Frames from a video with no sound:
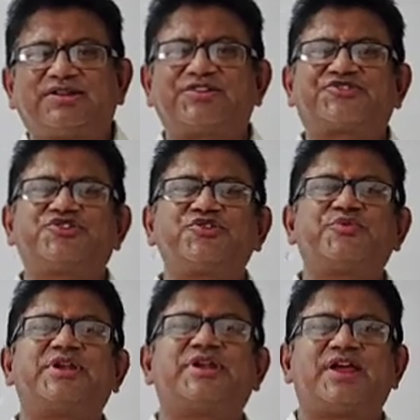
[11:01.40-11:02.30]
that she
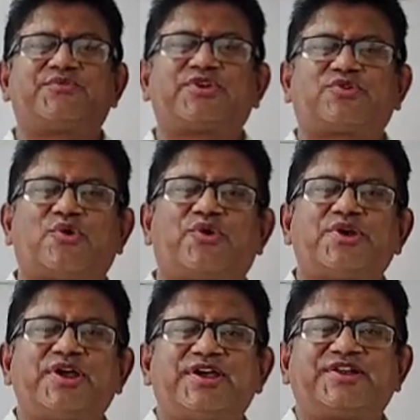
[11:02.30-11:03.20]
will never
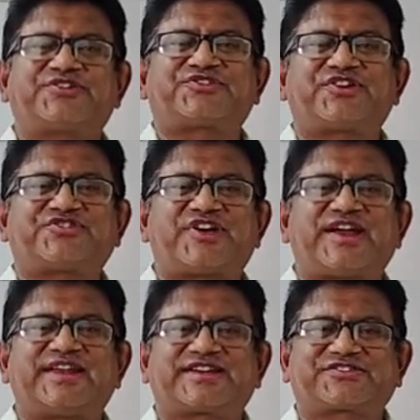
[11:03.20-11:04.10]
go in such
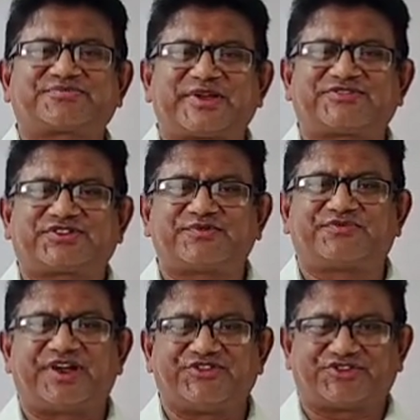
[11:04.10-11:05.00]
an
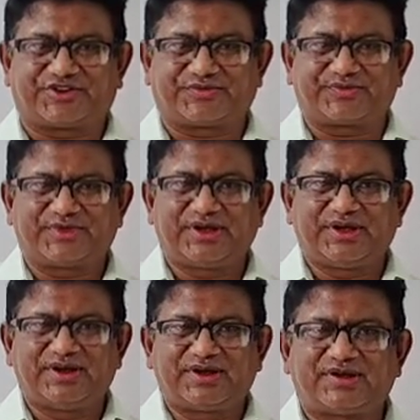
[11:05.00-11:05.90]
expensive venture.
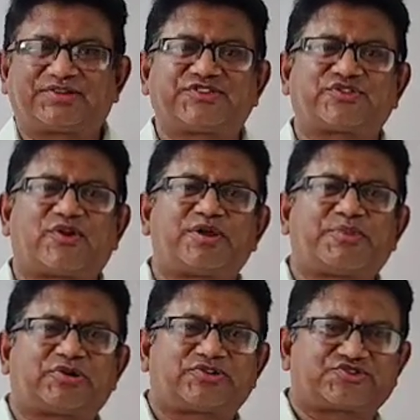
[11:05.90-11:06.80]
Now, this is all
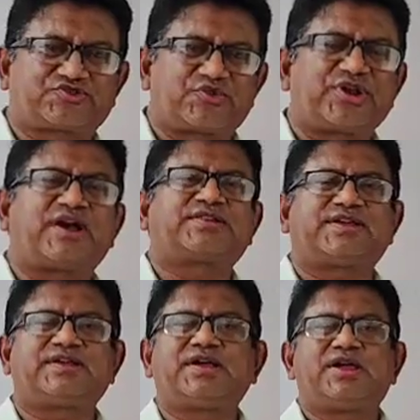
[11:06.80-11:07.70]
about the story. I
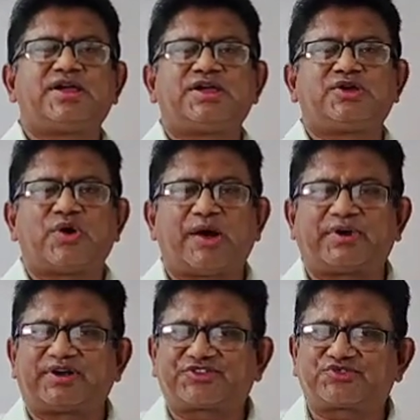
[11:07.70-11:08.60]
think you
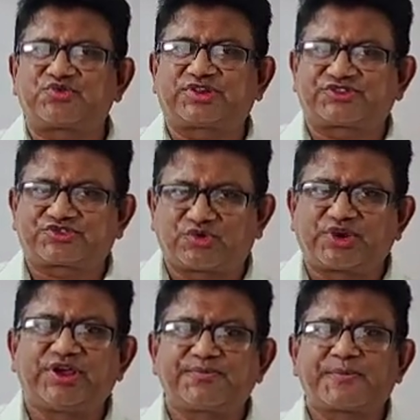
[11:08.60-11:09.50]
have understood the
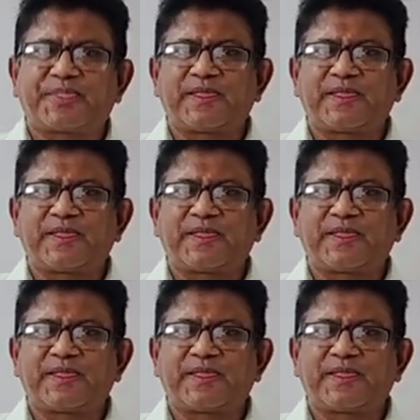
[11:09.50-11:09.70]
story,